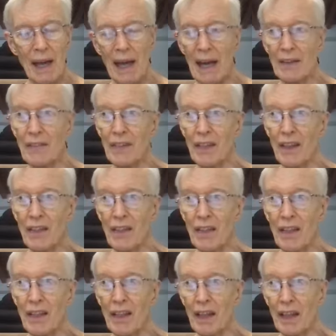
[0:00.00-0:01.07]
And
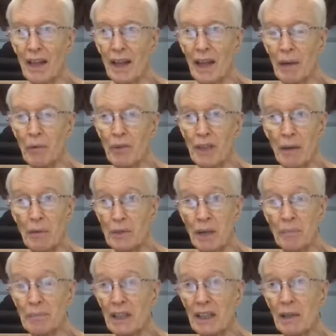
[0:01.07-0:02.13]
it, it was
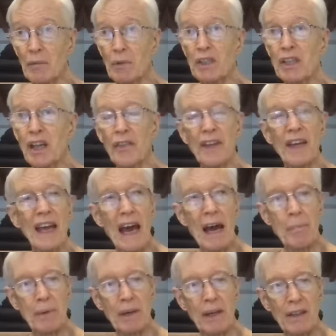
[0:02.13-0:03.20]
empty. There was nothing
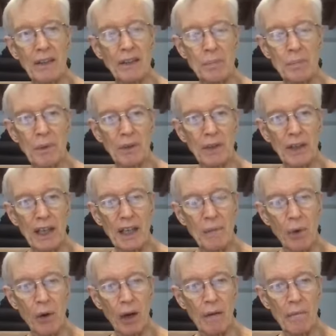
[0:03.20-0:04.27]
happening in this building
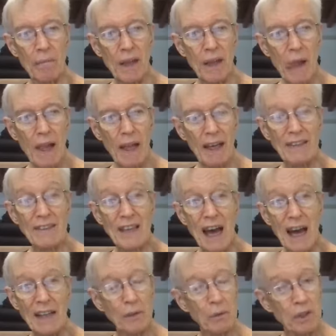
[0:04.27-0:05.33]
anymore.
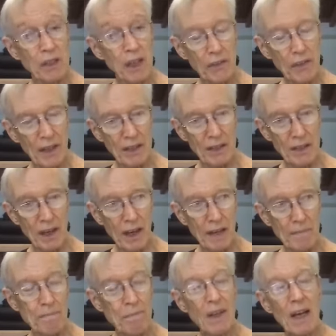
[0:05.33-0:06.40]
Inside, there was nothing inside.
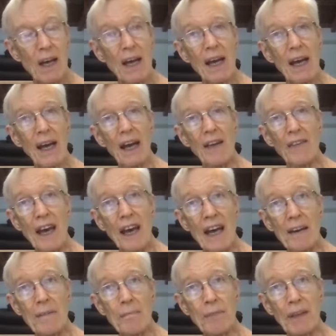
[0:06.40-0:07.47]
And
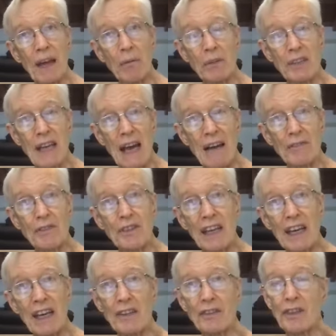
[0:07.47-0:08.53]
then I was
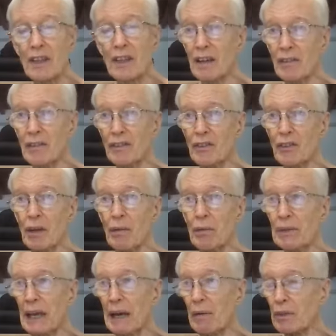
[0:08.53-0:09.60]
downstairs, and there were,
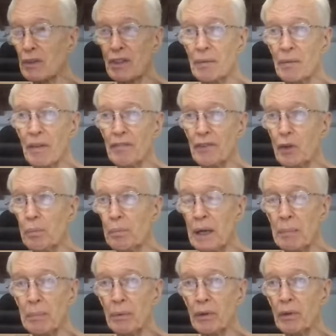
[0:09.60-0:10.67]
there were some a few
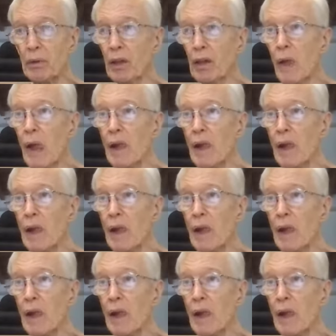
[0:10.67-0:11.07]
people